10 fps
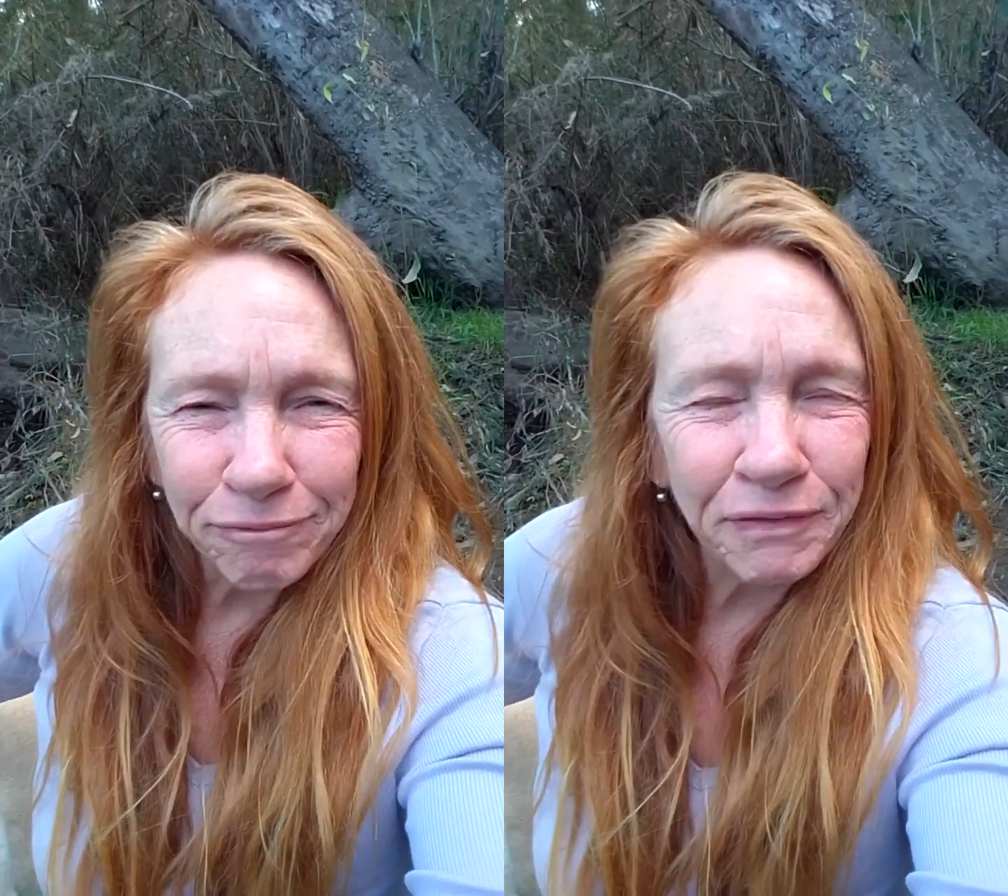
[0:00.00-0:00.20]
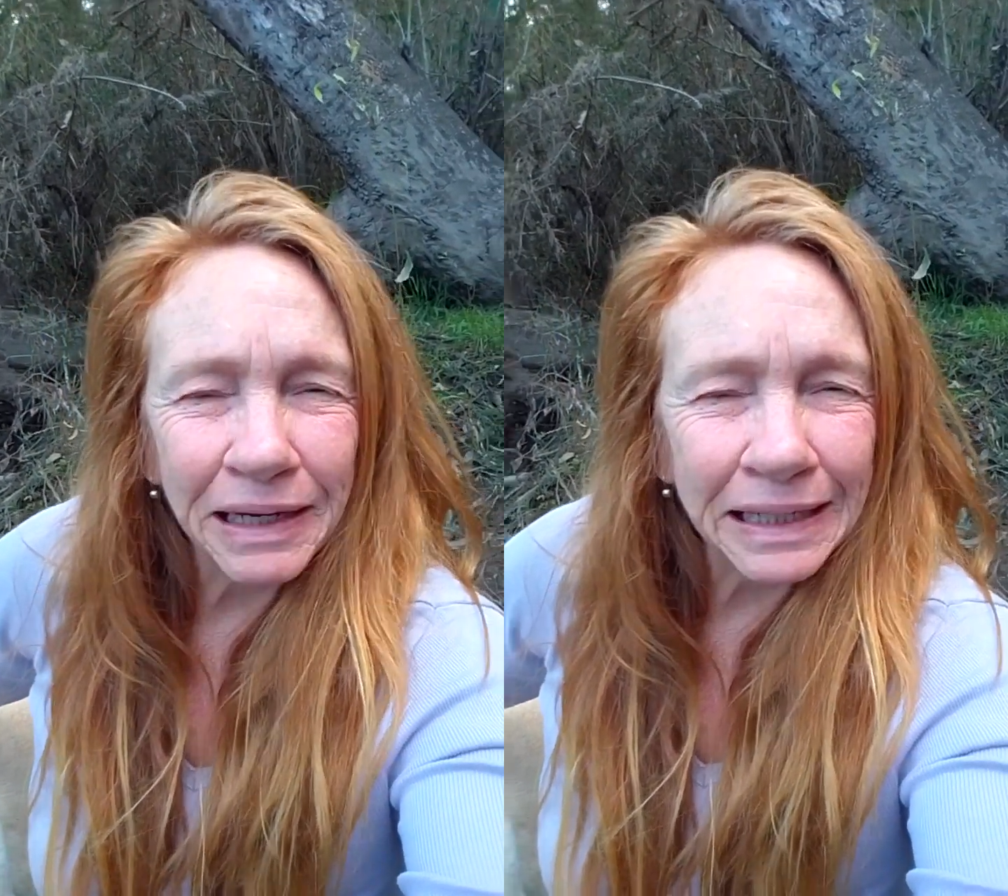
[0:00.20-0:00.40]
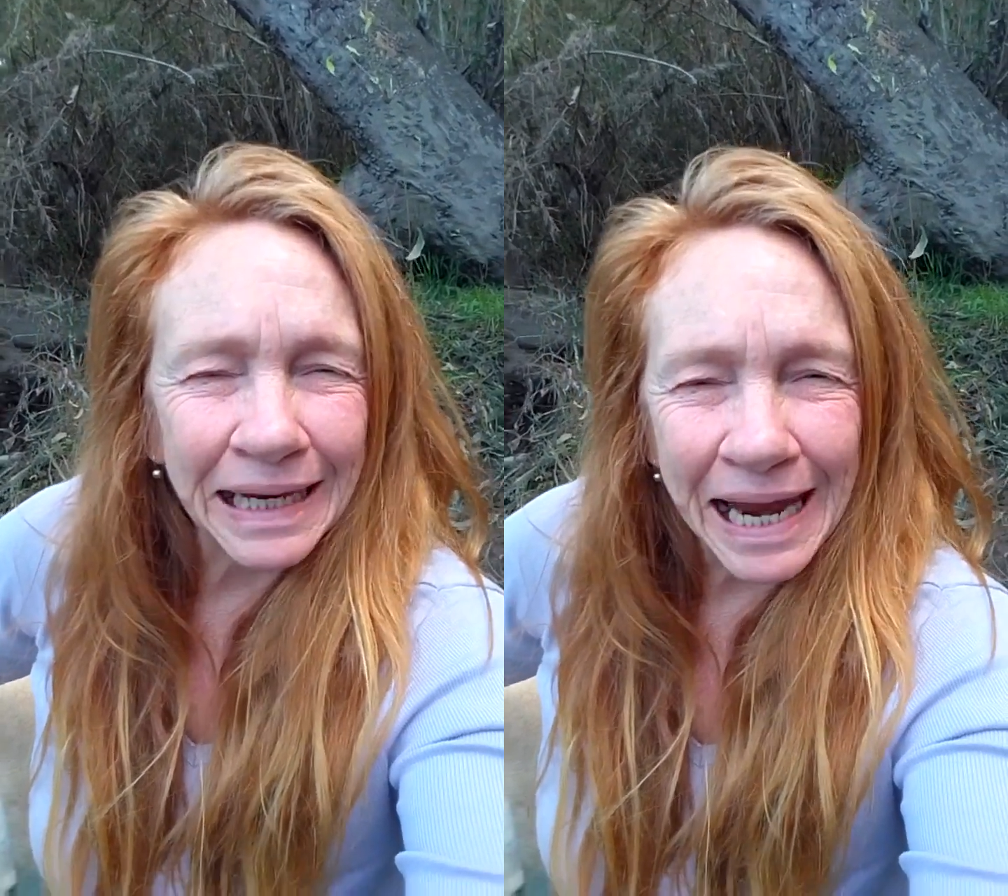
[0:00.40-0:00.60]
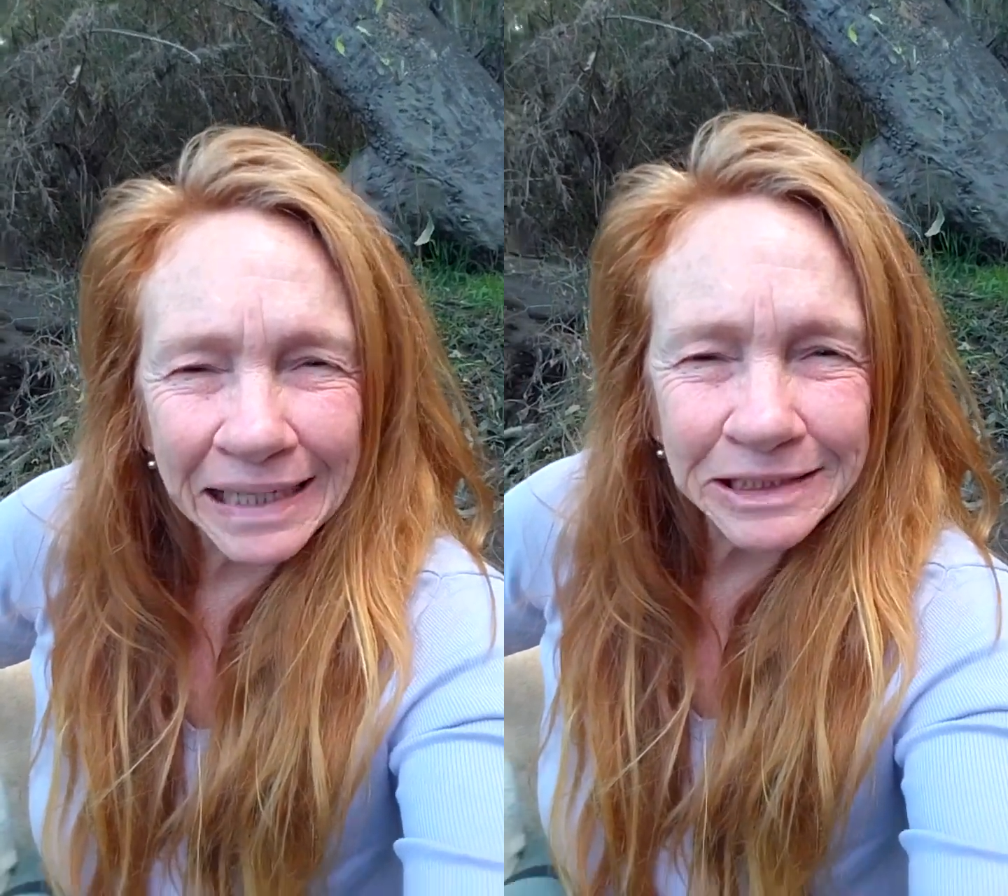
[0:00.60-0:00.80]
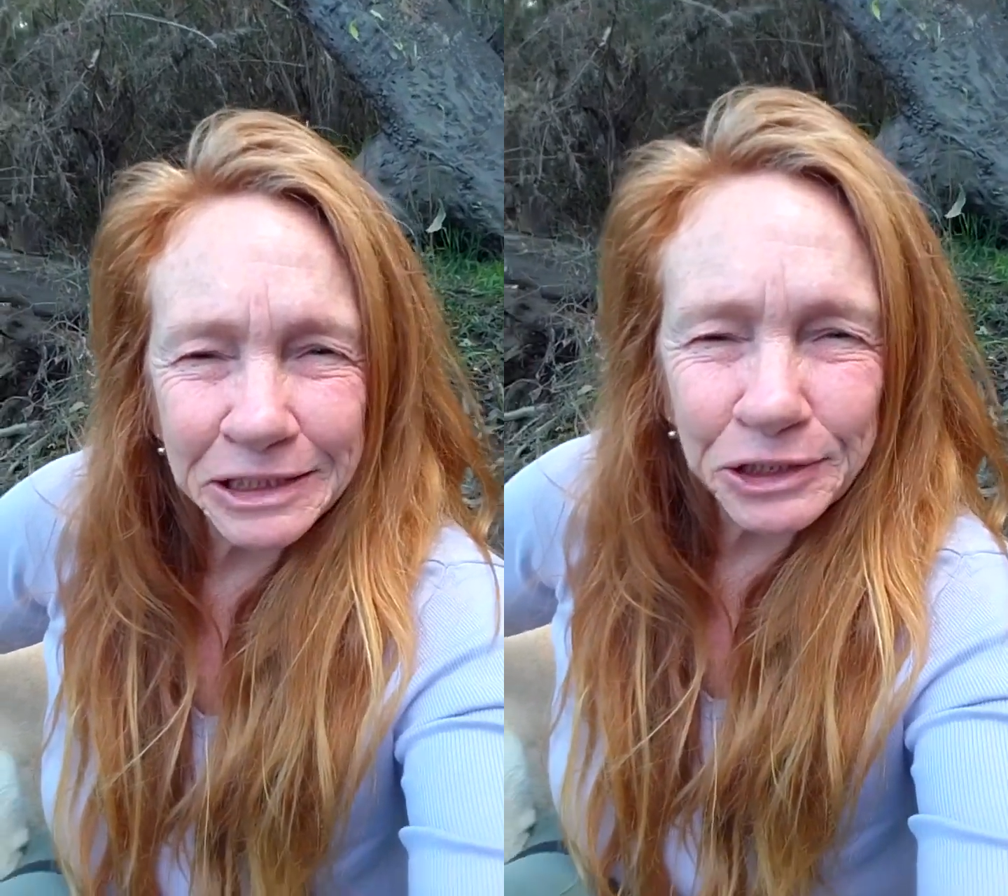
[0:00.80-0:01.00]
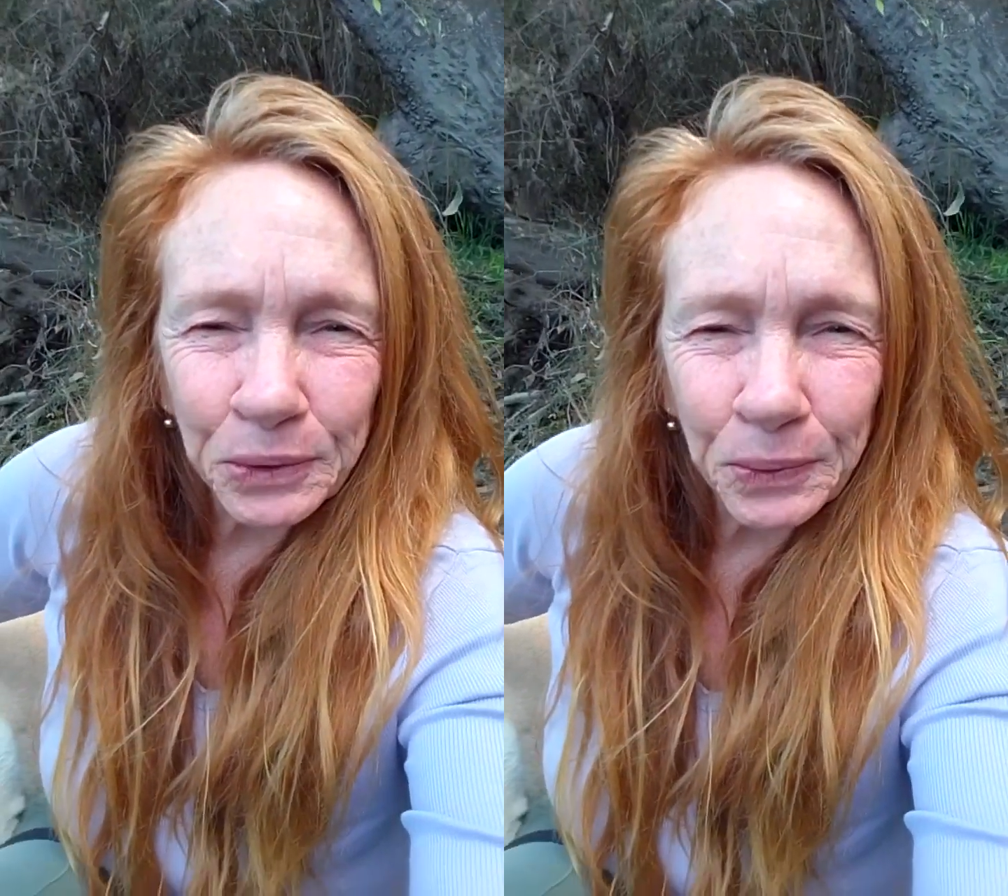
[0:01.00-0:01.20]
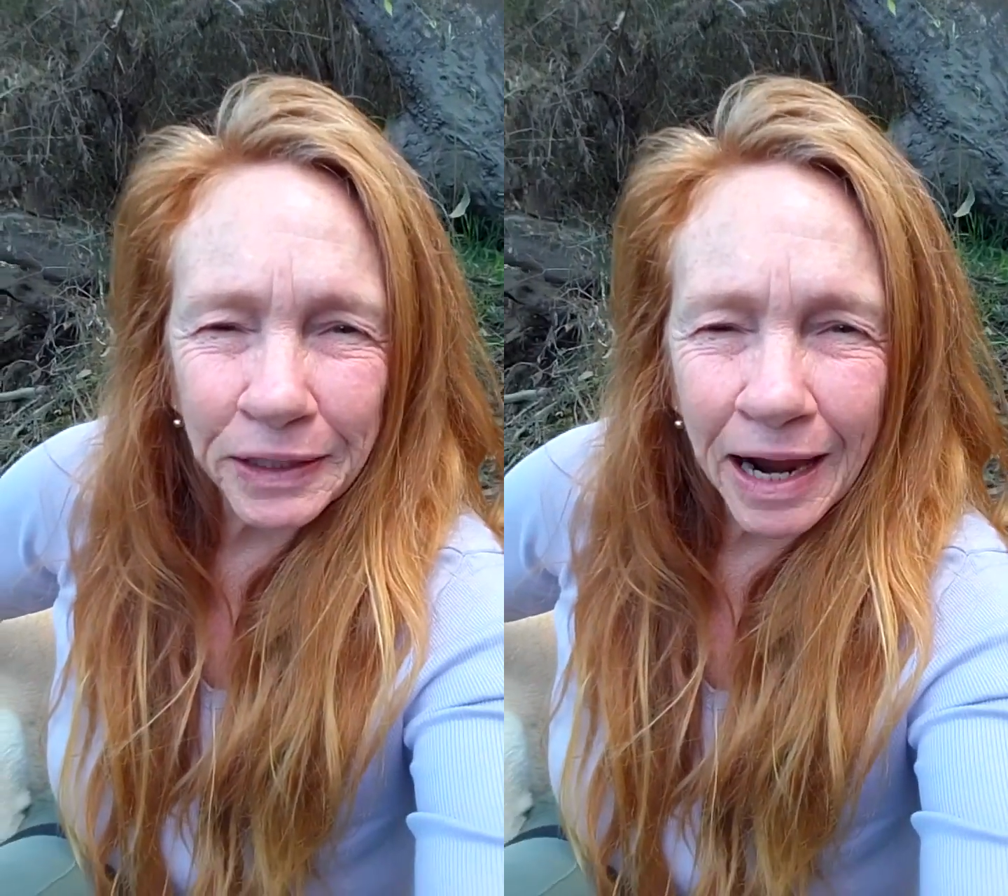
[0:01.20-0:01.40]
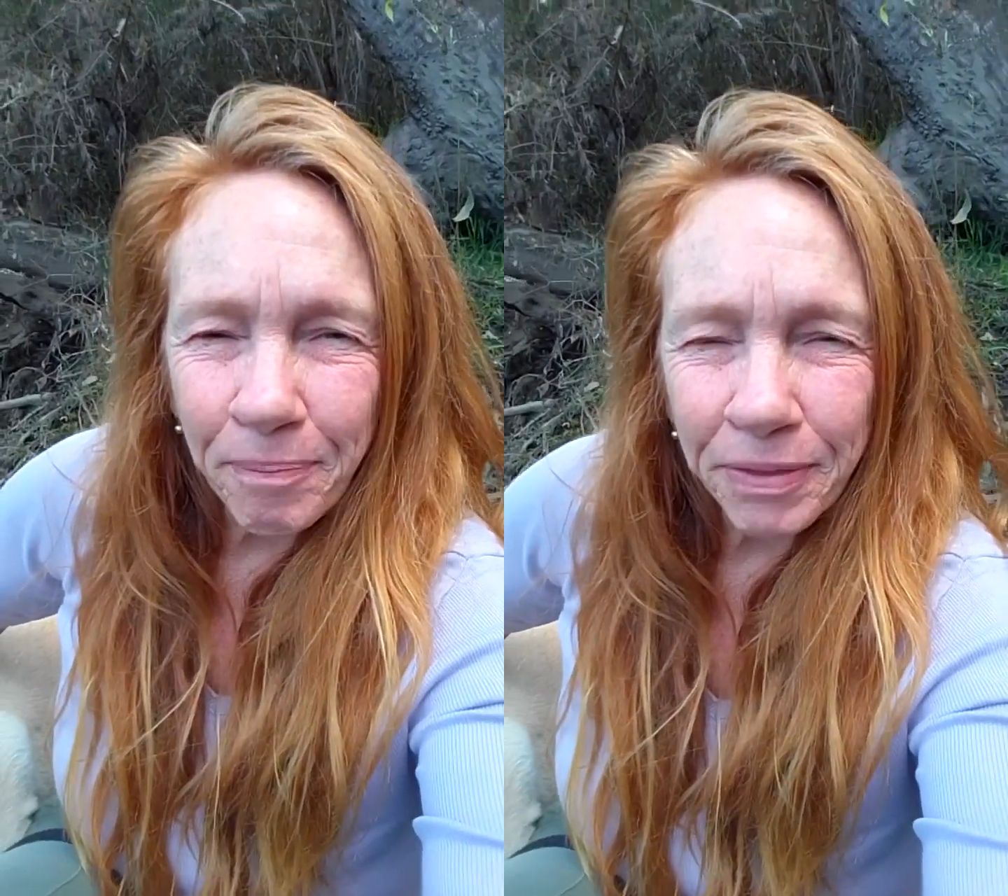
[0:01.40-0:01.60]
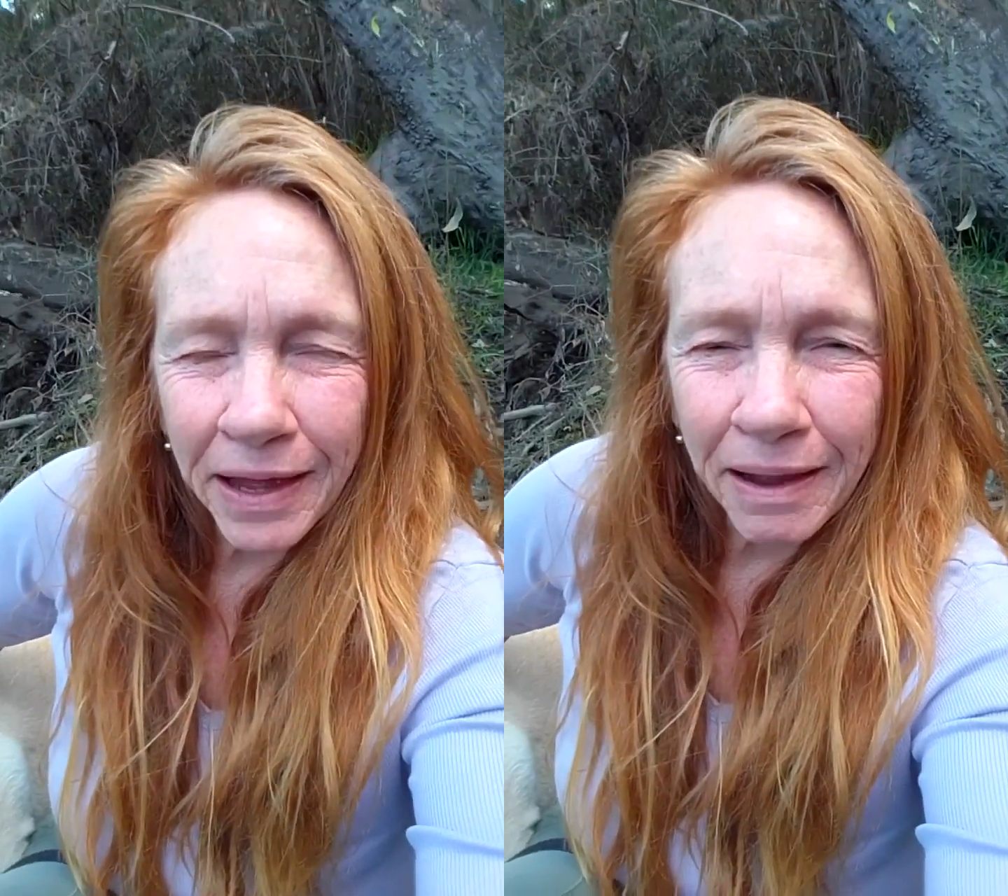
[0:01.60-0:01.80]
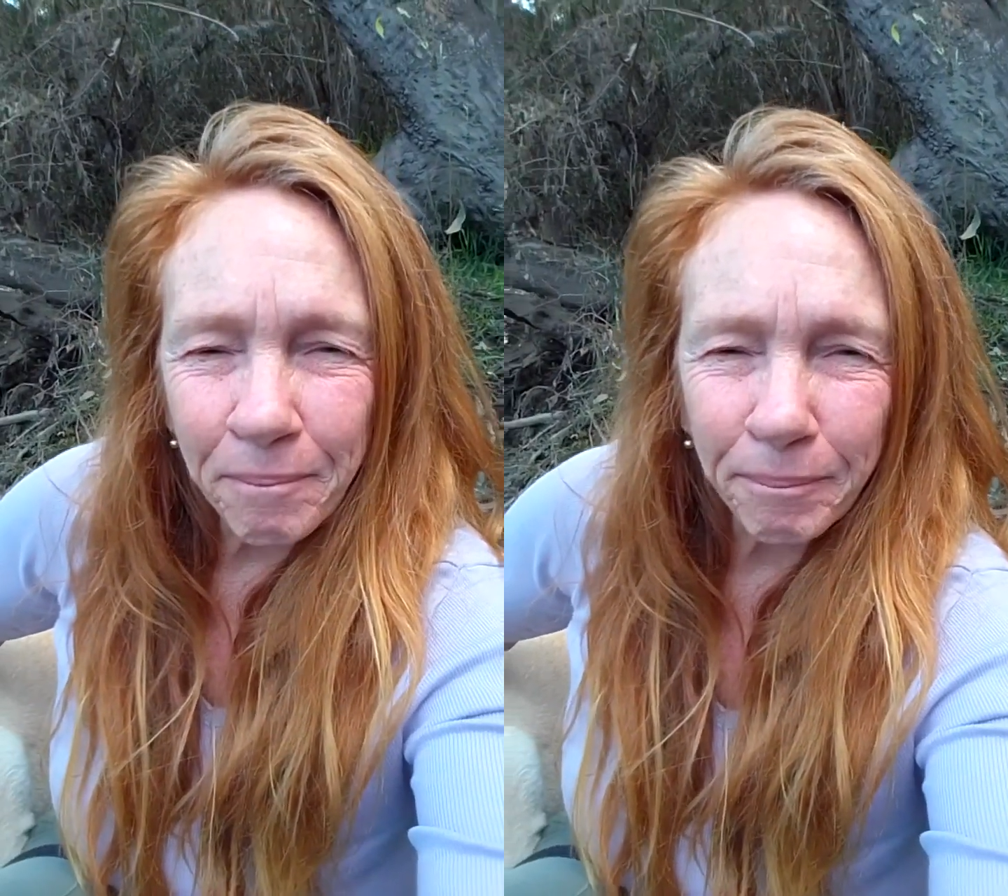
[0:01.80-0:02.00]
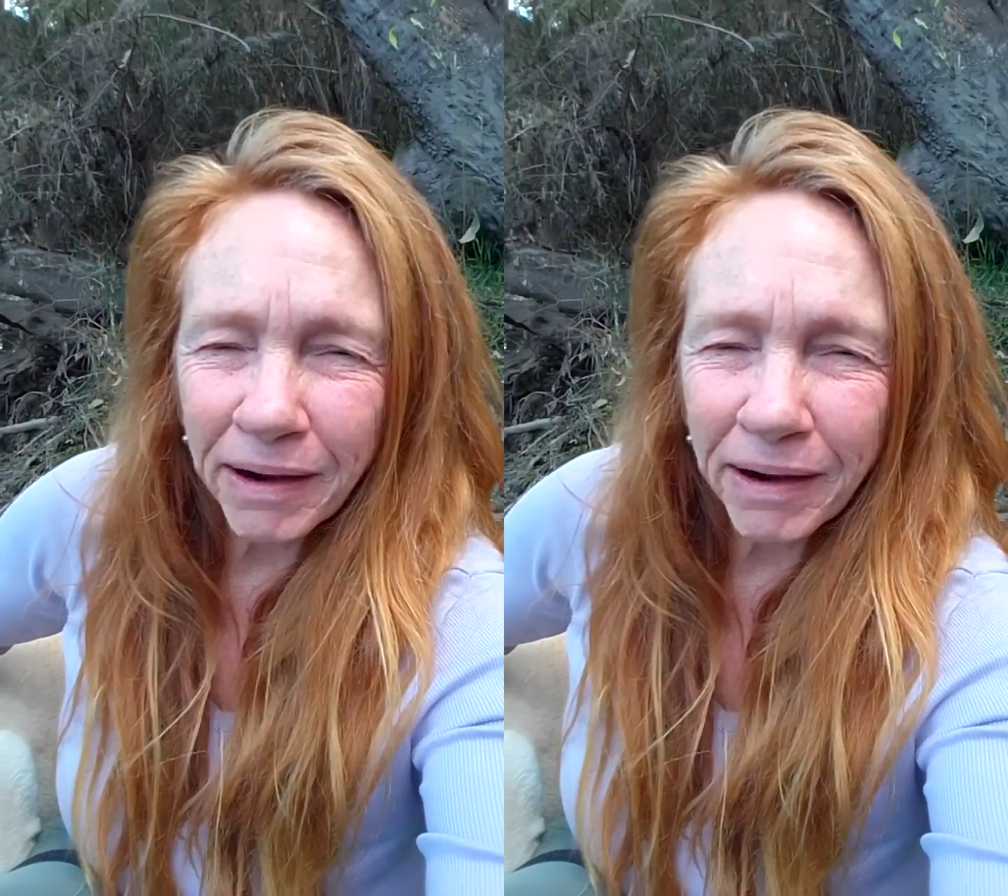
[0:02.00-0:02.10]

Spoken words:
feel a connection to it up there.